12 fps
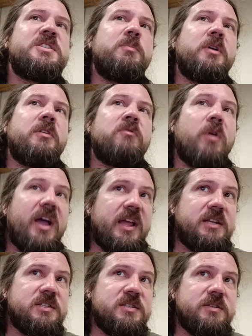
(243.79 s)
as the Bill of
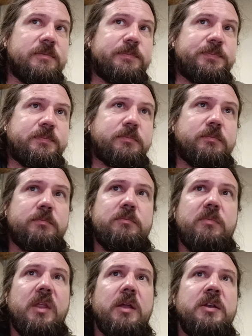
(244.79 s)
Rights.
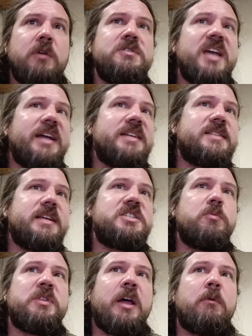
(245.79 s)
No
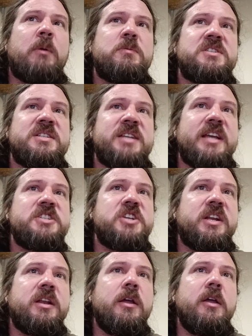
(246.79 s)
taxation without
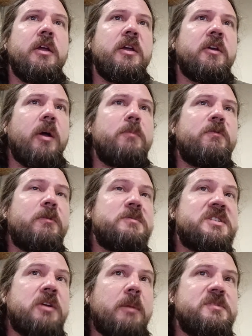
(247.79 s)
representation comes
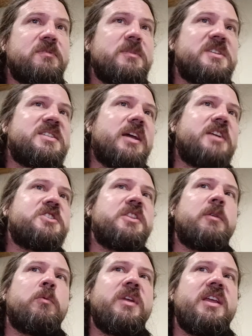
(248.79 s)
from the section
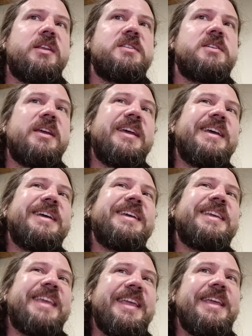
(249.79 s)
that reads,
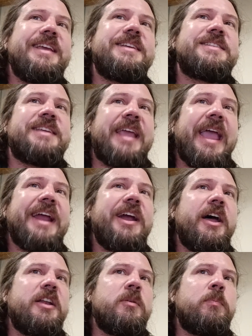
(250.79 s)
kings
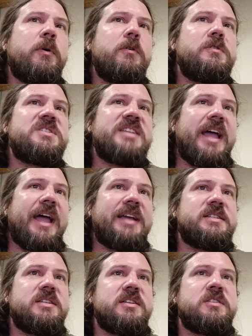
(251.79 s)
cannot impose
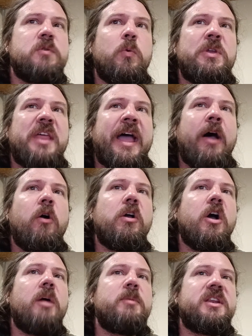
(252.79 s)
taxes without
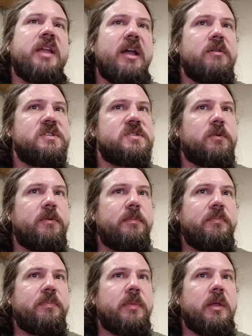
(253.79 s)
common council,
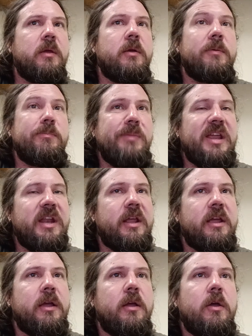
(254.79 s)

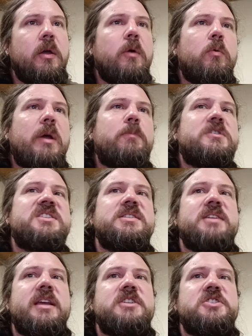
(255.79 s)
meaning
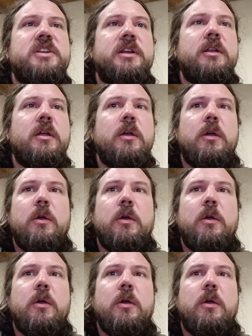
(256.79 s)
representation,